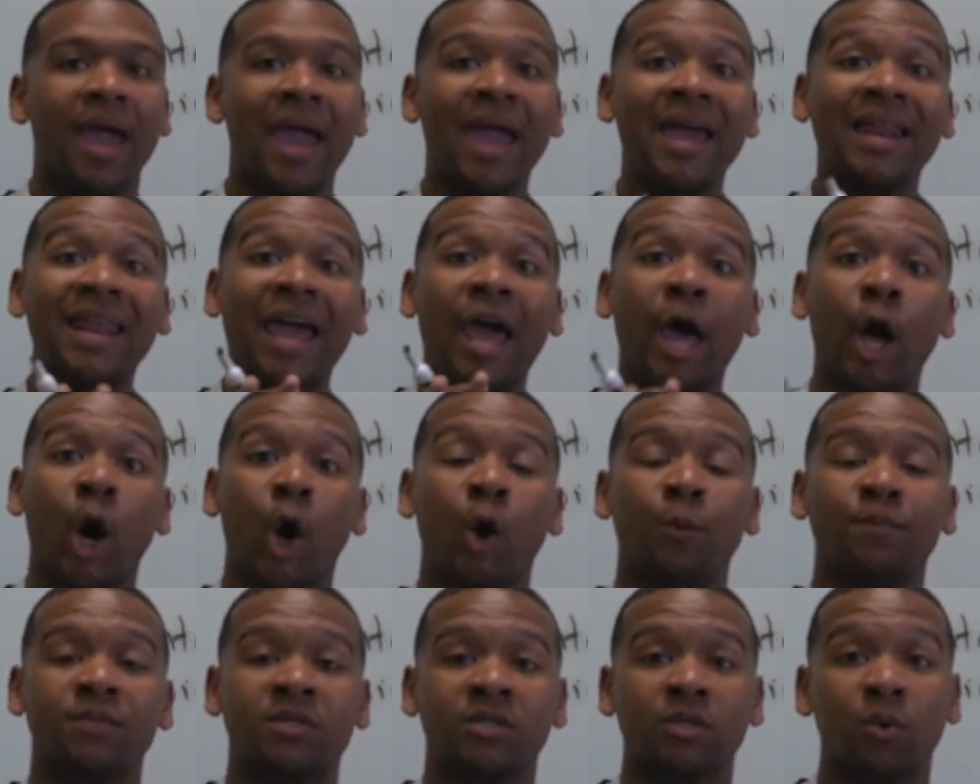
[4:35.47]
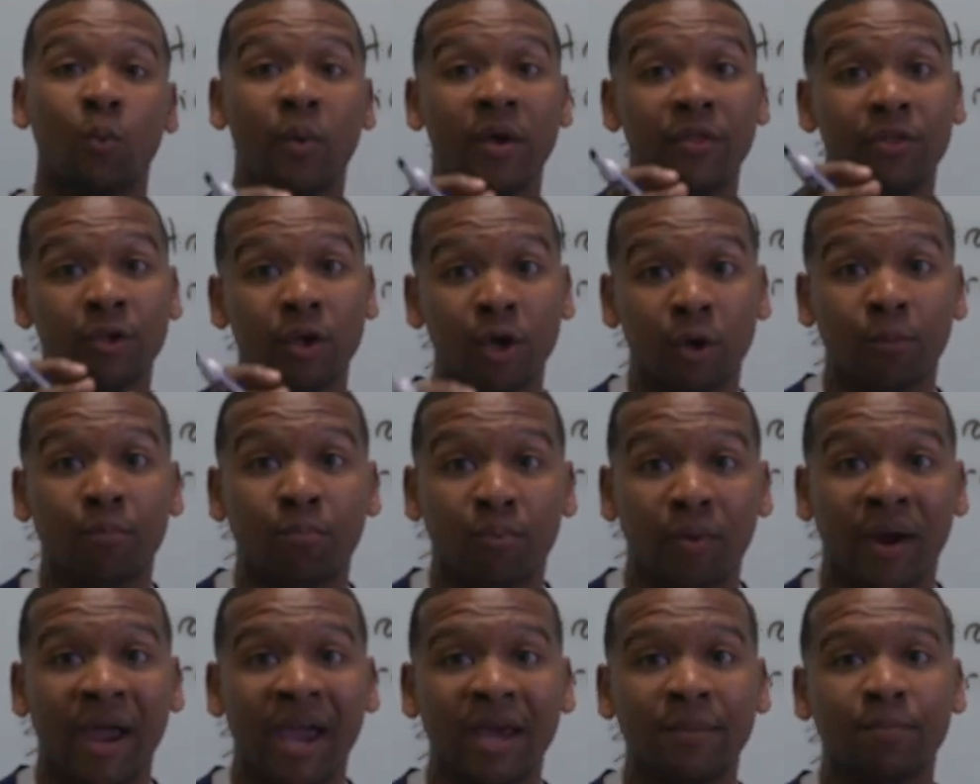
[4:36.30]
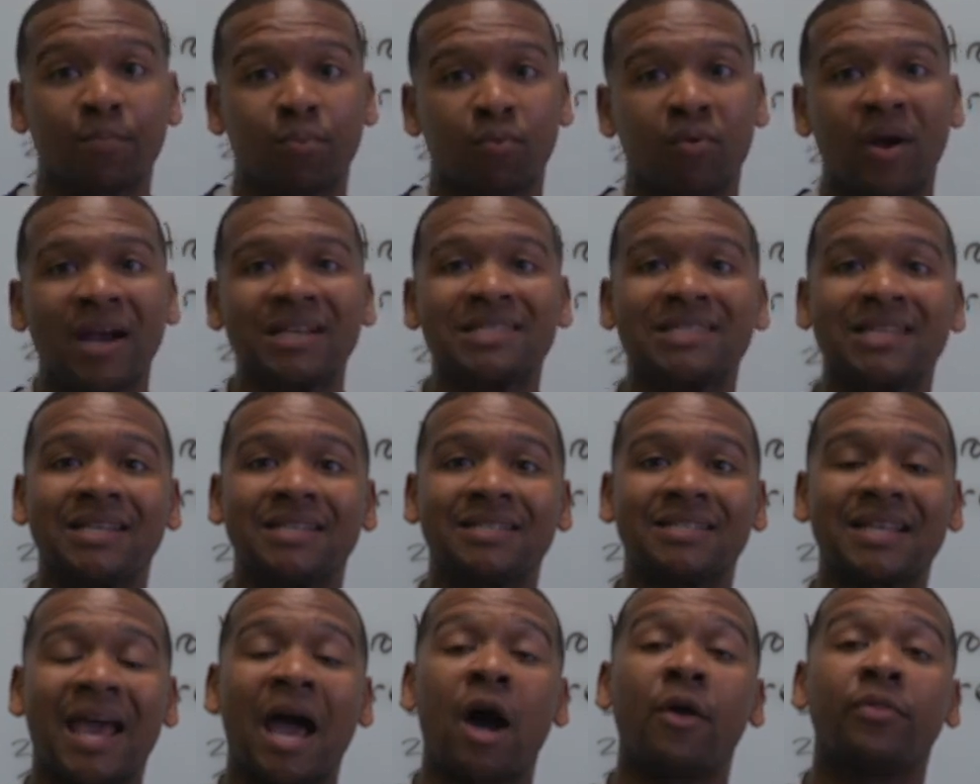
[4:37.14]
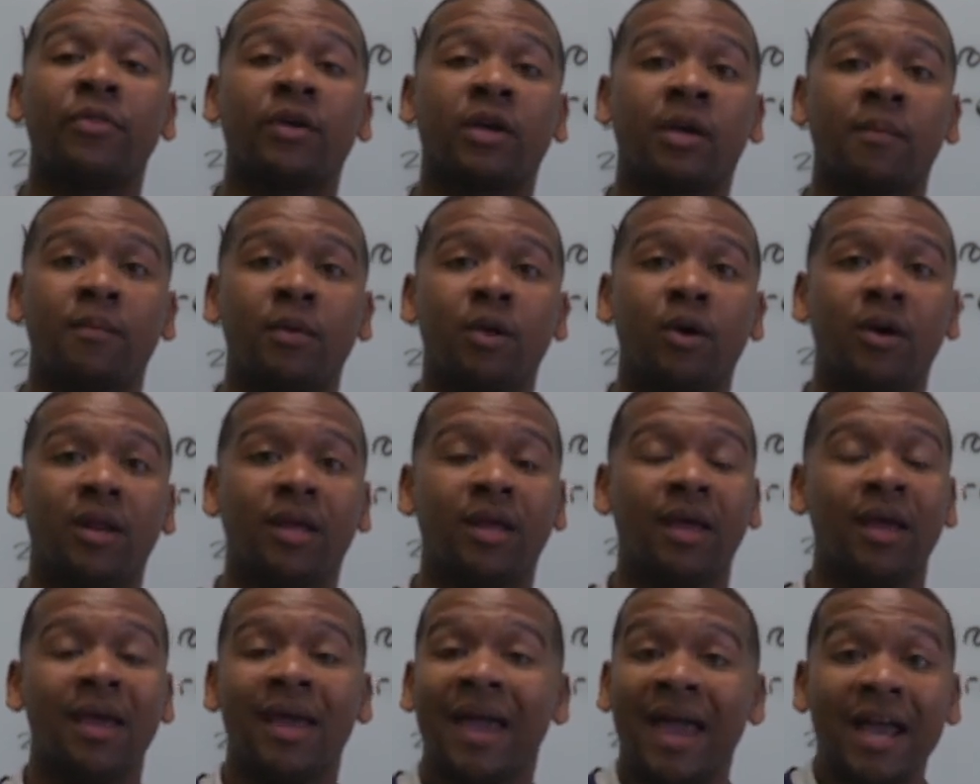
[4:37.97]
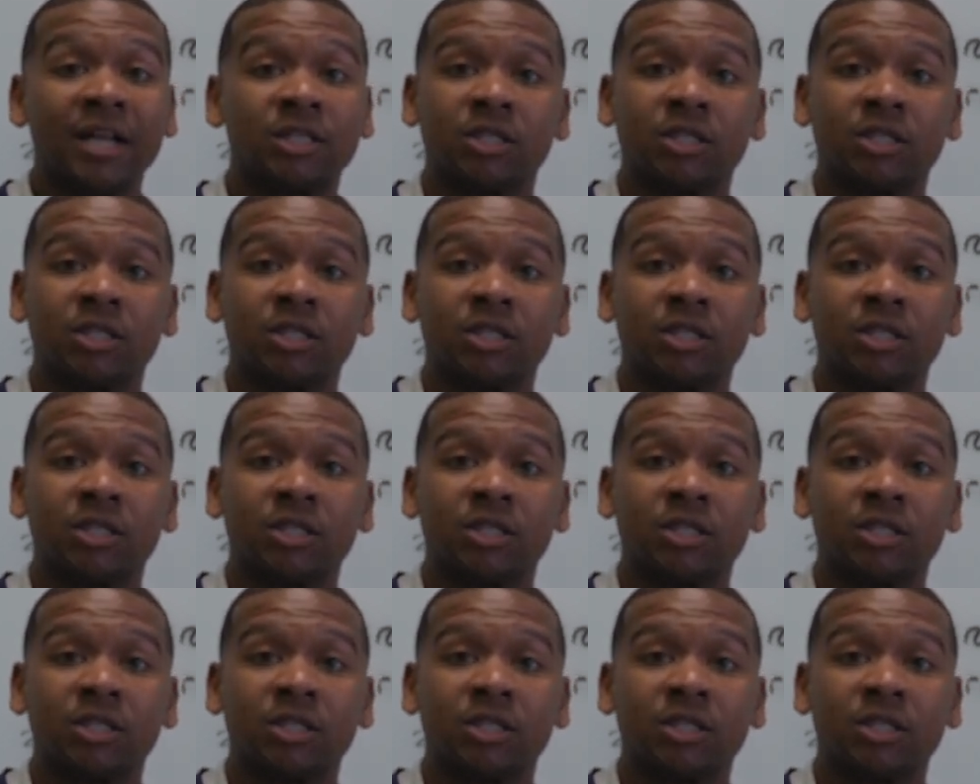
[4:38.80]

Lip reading: It helps with your brand presence out in the community.